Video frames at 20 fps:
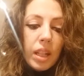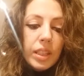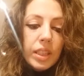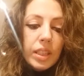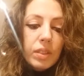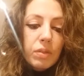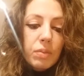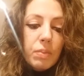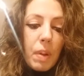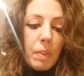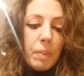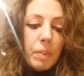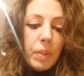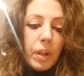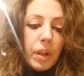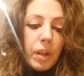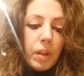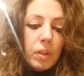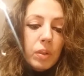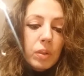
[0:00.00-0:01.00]
I just
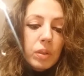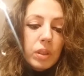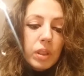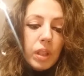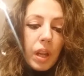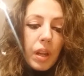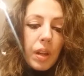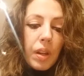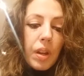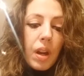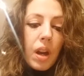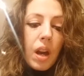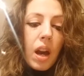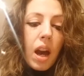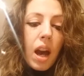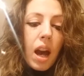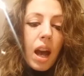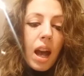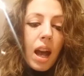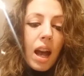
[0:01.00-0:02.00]
remember also,
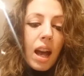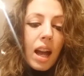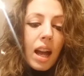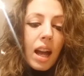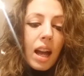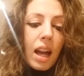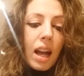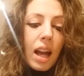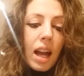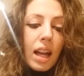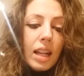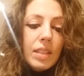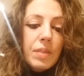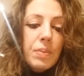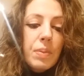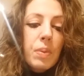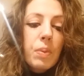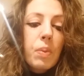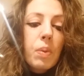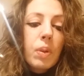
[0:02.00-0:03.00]

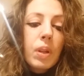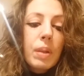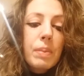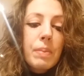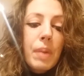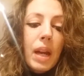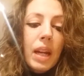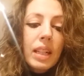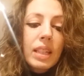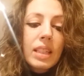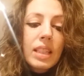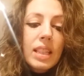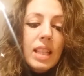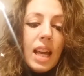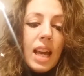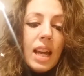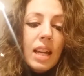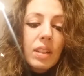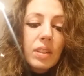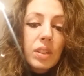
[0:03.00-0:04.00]
as we were walking back to
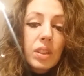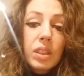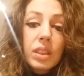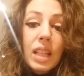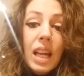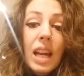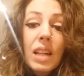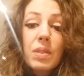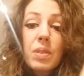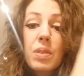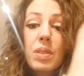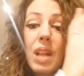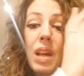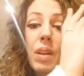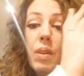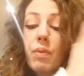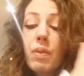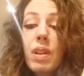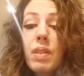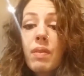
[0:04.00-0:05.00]
the house, because the house was
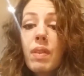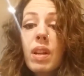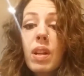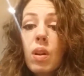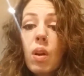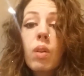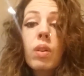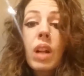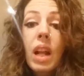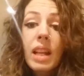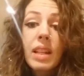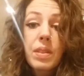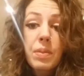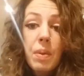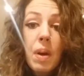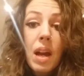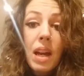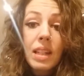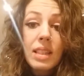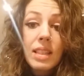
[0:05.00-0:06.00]
down a really, really long lane,
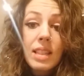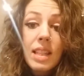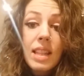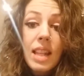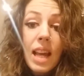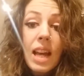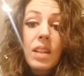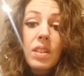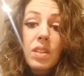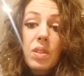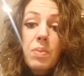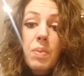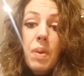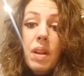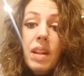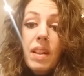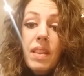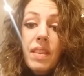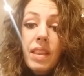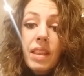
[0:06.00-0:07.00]
that's why I hadn't seen the house, that's
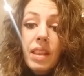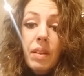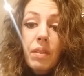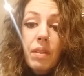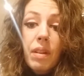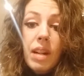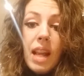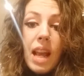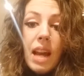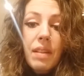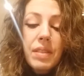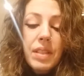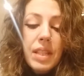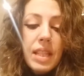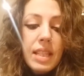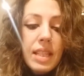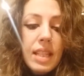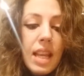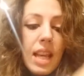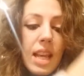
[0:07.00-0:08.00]
why I didn't think there were any
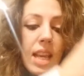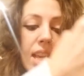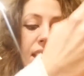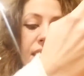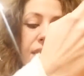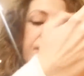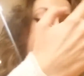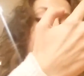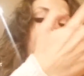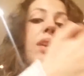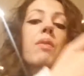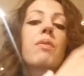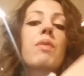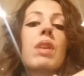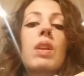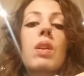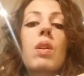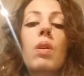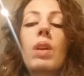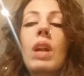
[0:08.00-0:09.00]
houses. It was down a
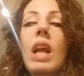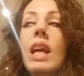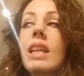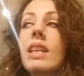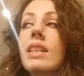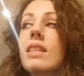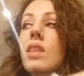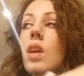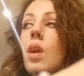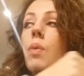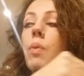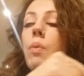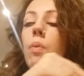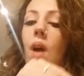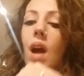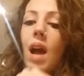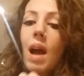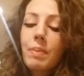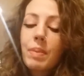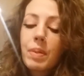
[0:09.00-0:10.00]
really long lane. So
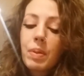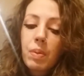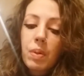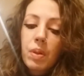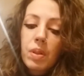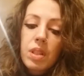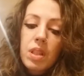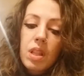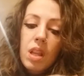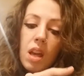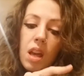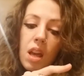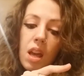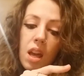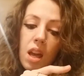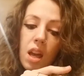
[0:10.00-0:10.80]
what happened was,